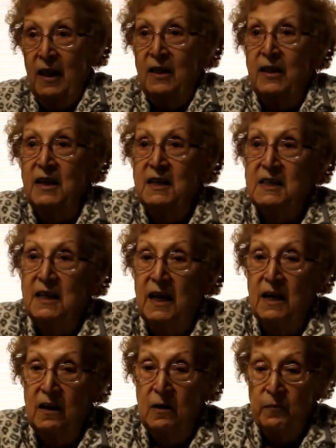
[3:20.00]
they
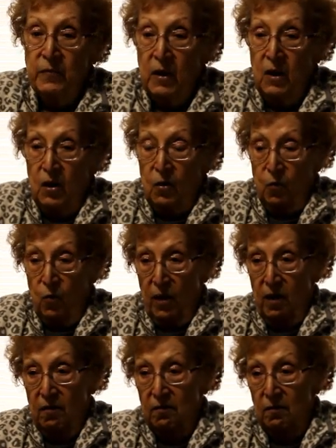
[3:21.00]
said,
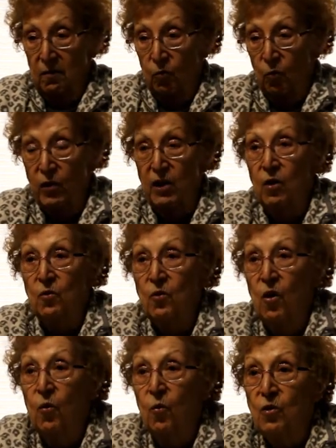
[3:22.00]
well, we don't
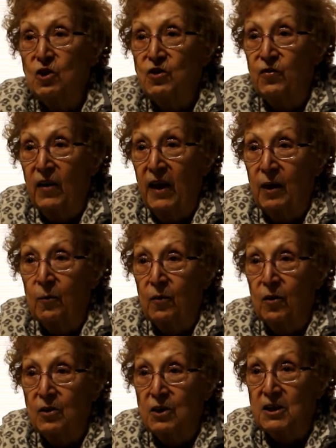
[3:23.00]
know which flag we're
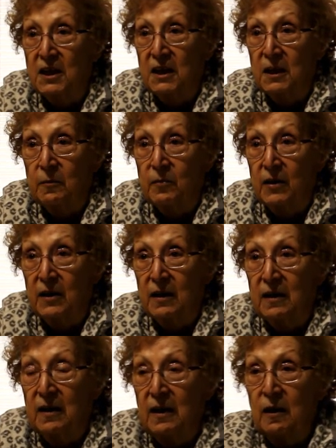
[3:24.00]
going to send up there
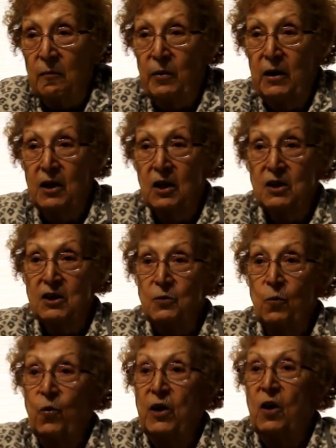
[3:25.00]
because
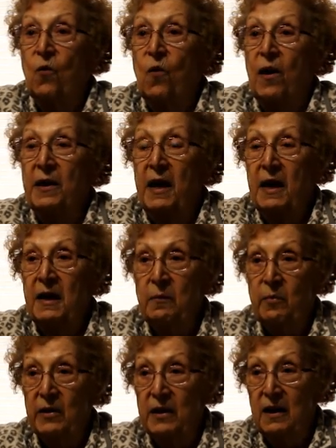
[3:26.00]
we don't want
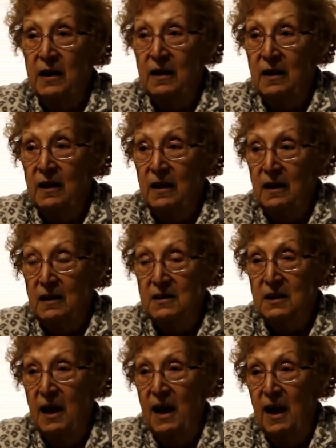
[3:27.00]
anybody
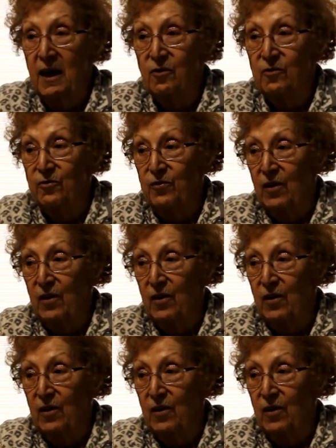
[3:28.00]
to have